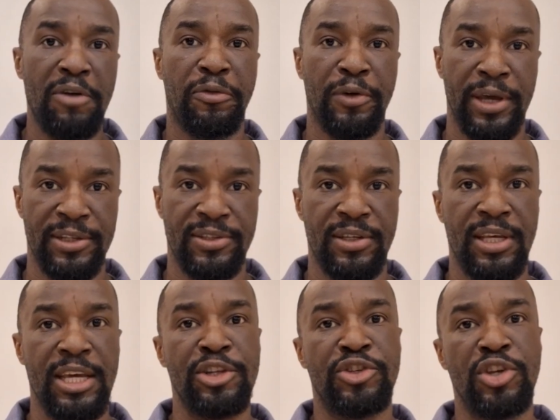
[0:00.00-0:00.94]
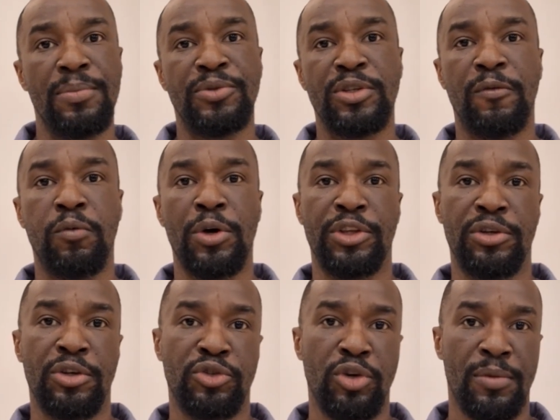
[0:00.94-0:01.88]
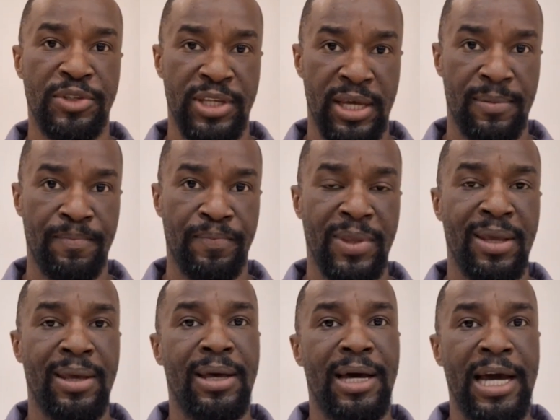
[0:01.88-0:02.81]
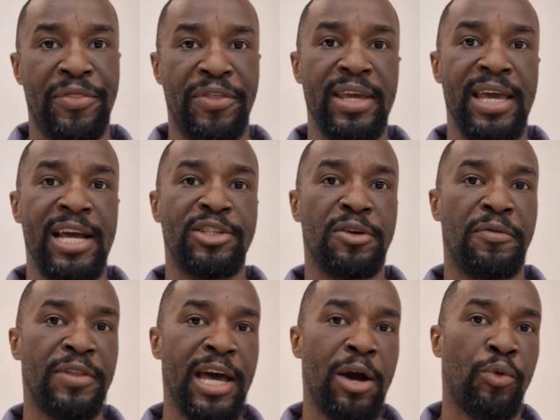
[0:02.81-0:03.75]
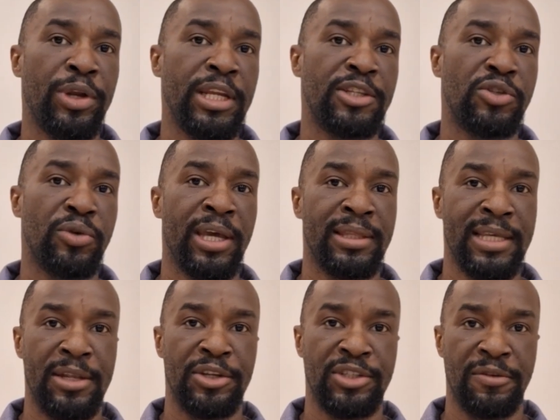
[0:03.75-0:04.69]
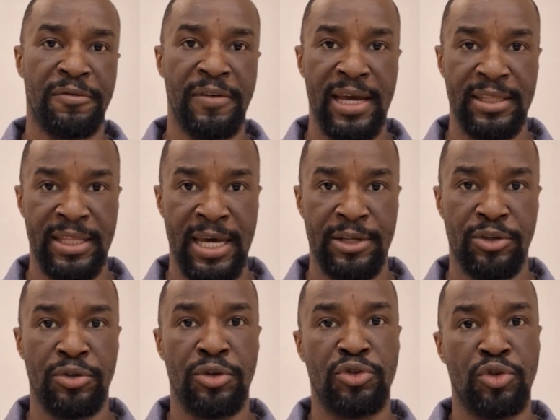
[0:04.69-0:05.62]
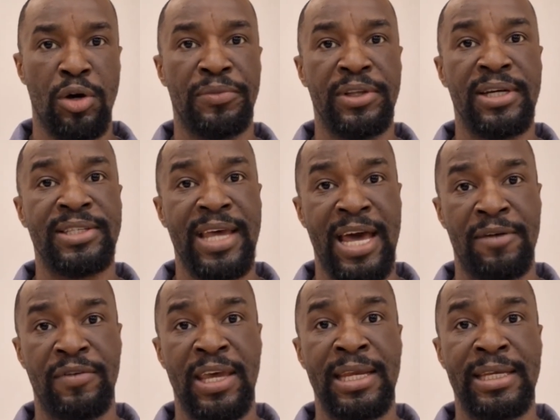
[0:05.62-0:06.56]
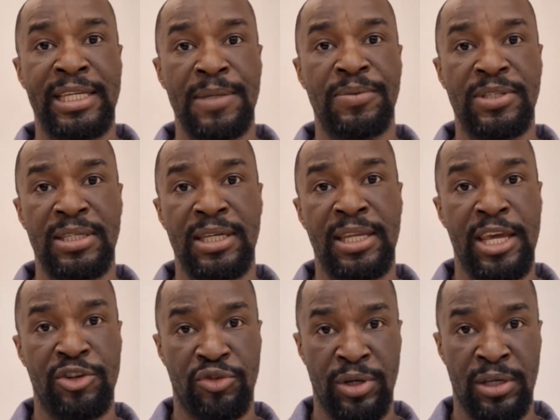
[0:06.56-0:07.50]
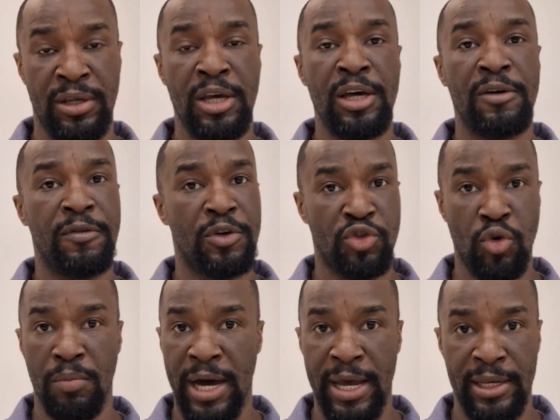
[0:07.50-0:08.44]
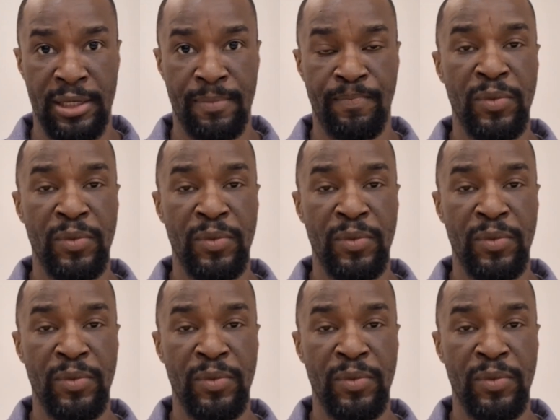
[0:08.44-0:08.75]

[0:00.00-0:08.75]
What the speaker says: friends, in terms of what Donald Trump said, I think as of now, we need to acknowledge the fact that Donald Trump does have a deep-seated hatred for Joe Biden.